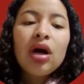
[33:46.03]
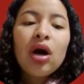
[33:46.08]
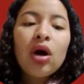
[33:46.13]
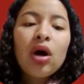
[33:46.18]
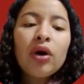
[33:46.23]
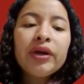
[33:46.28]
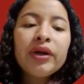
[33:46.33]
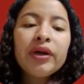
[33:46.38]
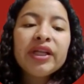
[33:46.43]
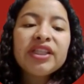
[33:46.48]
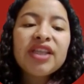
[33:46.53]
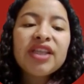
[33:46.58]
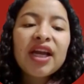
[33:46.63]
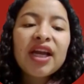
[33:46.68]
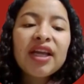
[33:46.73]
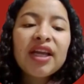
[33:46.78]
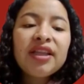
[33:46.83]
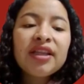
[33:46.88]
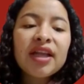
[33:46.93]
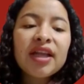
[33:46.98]

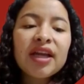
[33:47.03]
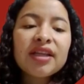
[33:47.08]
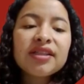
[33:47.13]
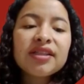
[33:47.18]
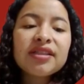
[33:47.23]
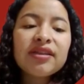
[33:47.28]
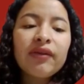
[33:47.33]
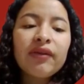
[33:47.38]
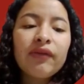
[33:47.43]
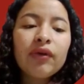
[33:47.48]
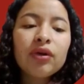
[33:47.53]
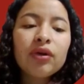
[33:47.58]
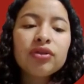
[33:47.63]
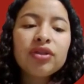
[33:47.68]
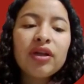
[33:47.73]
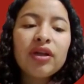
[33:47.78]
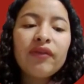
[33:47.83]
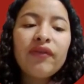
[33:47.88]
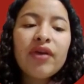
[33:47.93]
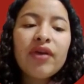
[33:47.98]
originates from
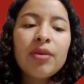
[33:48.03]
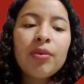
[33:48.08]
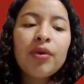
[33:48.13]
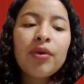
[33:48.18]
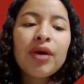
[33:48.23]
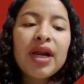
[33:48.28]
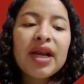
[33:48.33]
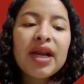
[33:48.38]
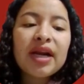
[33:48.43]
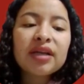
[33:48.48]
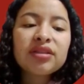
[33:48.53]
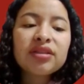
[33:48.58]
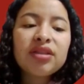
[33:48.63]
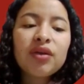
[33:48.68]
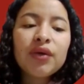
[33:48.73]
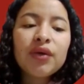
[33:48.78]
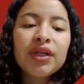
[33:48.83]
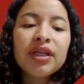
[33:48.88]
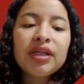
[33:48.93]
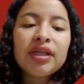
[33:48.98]
the femoral
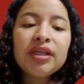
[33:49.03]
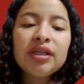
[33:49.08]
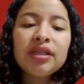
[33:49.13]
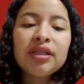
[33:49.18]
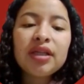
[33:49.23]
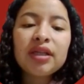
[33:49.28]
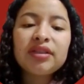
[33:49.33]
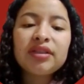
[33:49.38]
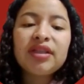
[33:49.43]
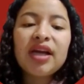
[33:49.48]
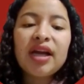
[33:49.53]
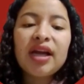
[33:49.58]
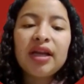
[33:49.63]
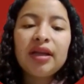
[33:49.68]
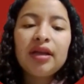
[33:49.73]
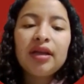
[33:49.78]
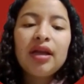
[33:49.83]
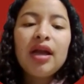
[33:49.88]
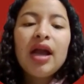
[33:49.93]
artery in the thigh